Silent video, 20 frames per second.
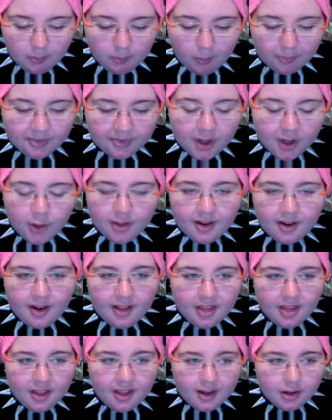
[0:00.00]
Now that I
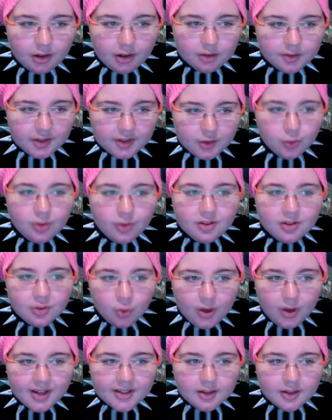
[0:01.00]
think of it, was
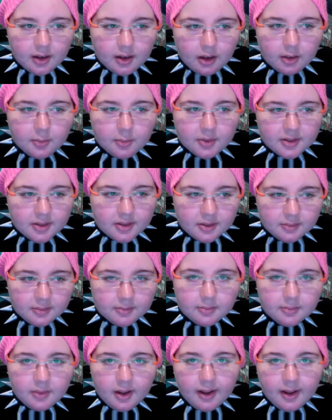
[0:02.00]
quite dark, but
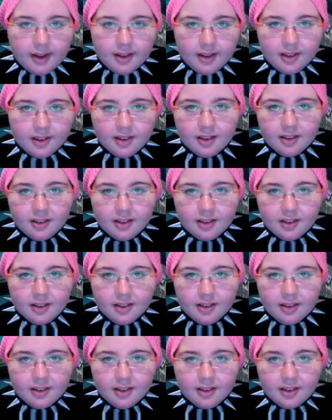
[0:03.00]
hey,